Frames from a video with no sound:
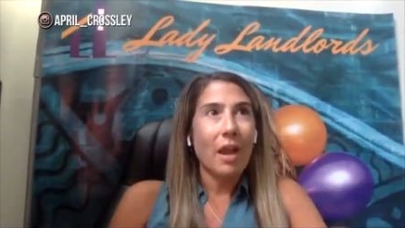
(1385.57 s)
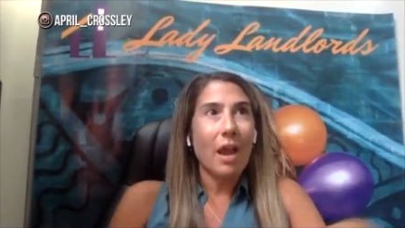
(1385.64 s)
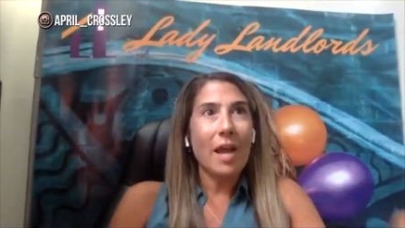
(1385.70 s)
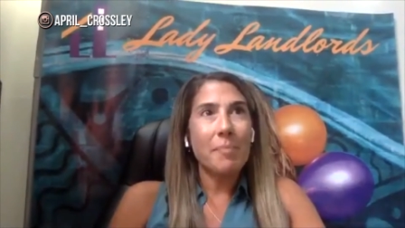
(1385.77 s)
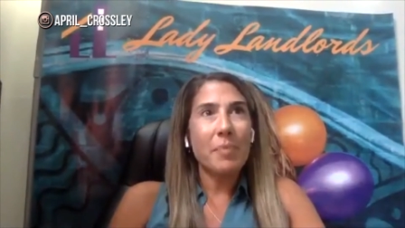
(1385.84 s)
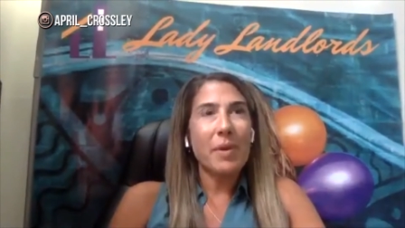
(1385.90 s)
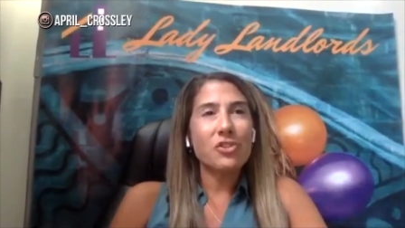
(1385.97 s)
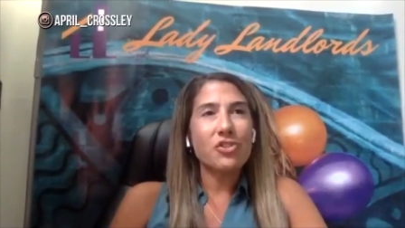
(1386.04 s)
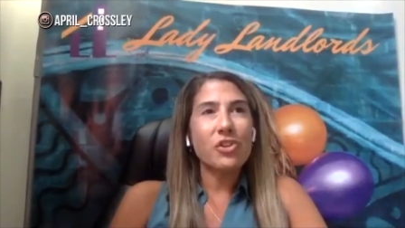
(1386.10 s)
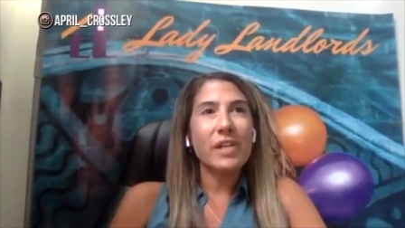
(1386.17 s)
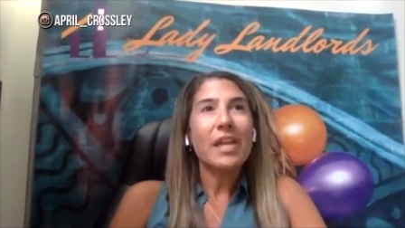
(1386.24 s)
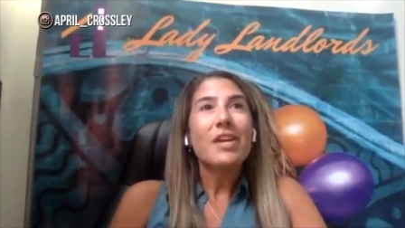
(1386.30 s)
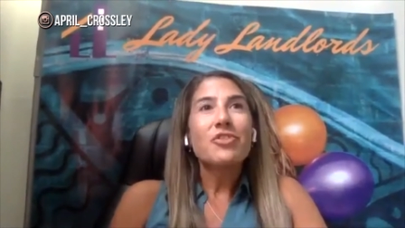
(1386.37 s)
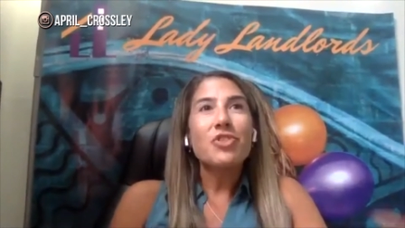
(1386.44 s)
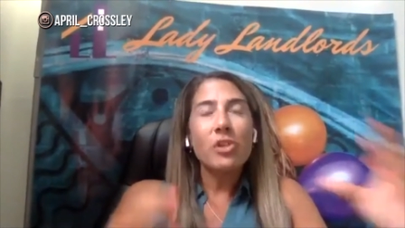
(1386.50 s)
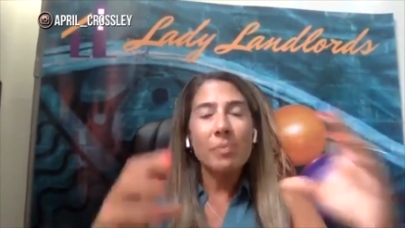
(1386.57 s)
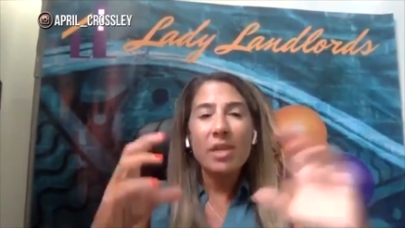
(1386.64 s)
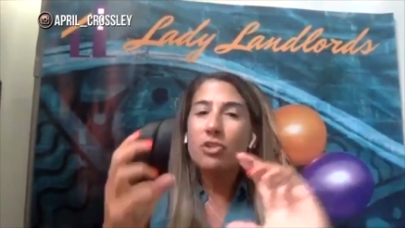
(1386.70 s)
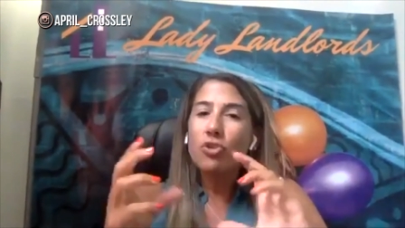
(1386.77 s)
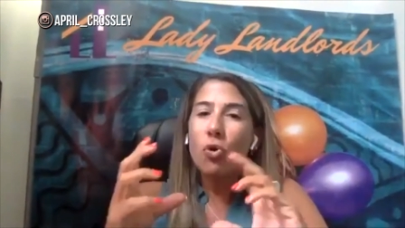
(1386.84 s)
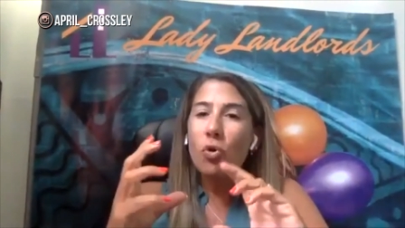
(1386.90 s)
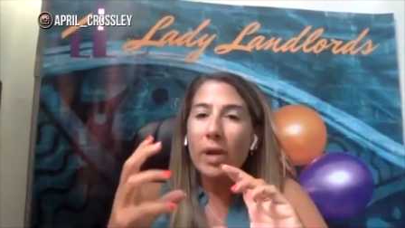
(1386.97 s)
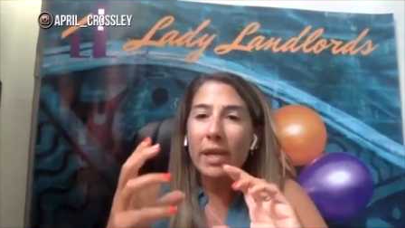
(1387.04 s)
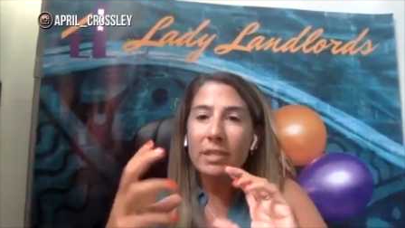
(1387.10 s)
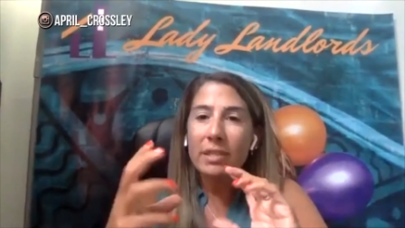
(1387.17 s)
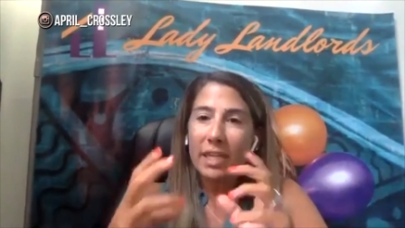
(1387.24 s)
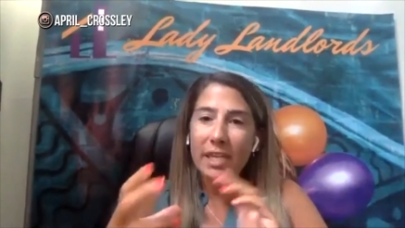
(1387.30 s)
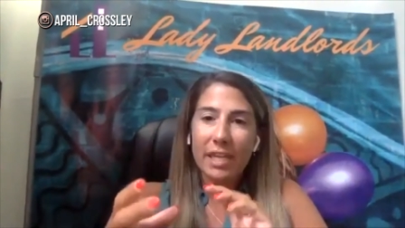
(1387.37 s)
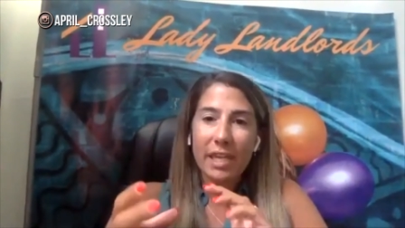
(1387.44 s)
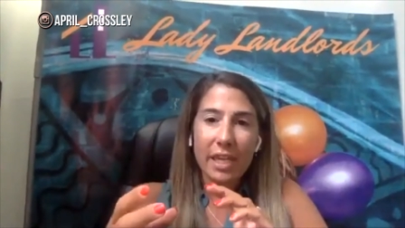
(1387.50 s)
I'm picturing, do you remember that toy as
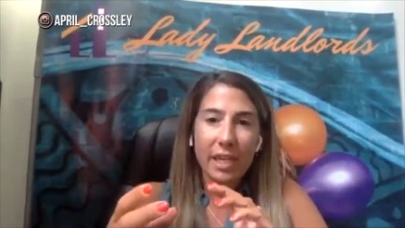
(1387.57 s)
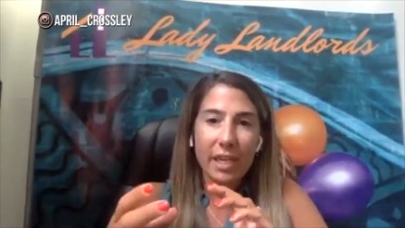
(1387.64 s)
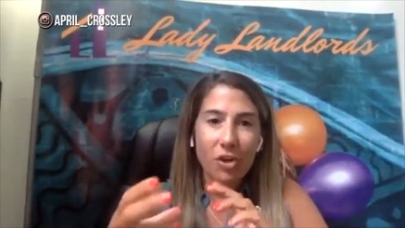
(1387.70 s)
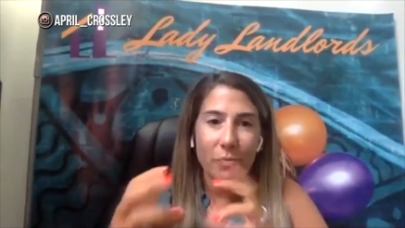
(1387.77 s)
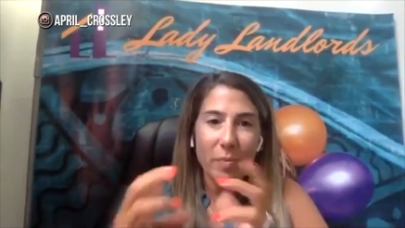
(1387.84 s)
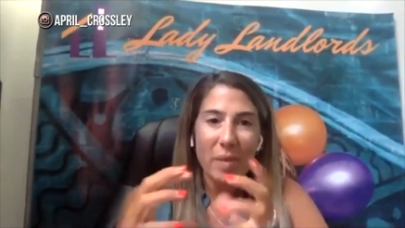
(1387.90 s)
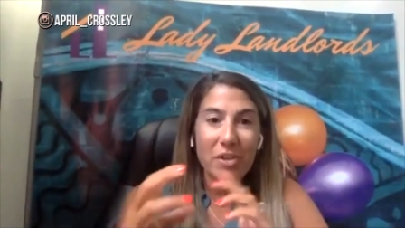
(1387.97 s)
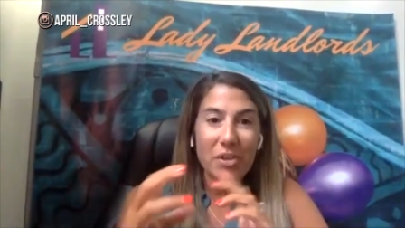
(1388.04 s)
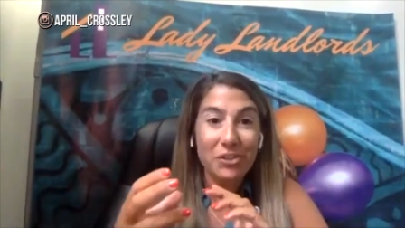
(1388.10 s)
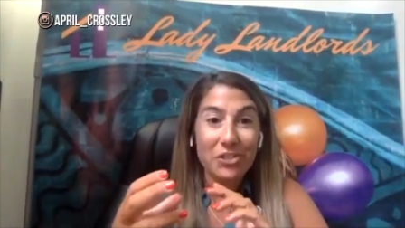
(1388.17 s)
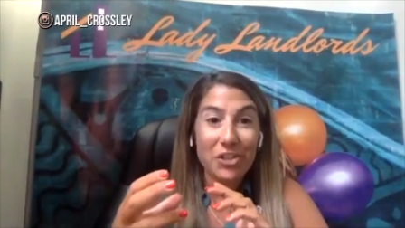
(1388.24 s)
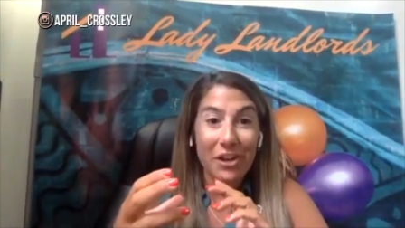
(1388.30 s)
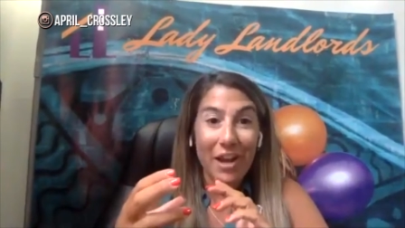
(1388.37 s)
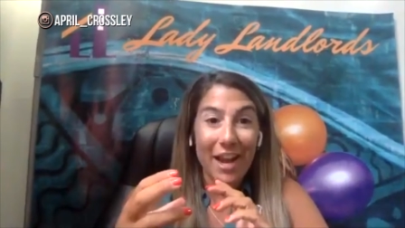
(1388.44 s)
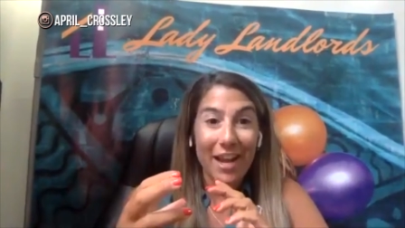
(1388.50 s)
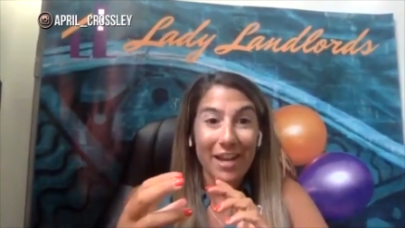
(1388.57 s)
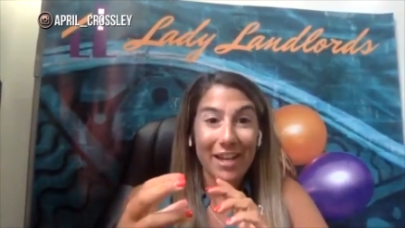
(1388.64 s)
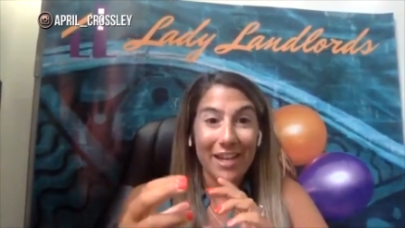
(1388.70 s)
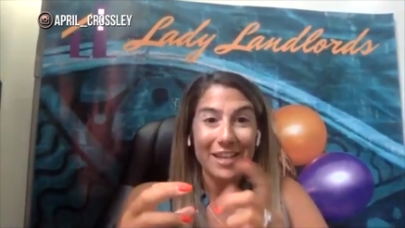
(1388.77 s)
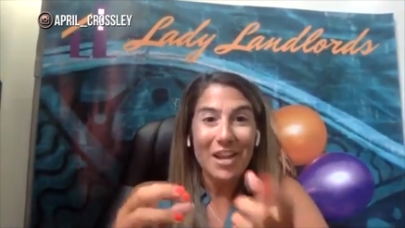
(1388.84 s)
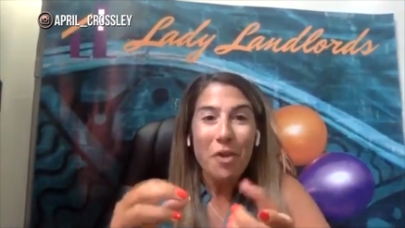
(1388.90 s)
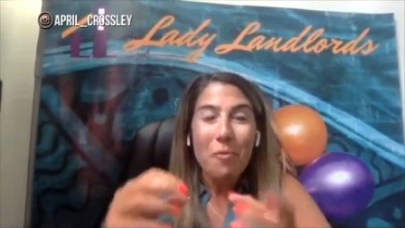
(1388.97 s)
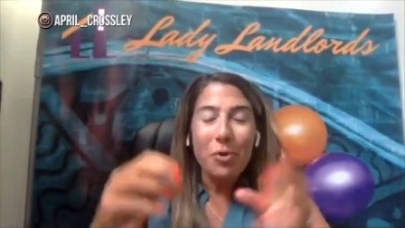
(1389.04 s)
like a kid or maybe your son had it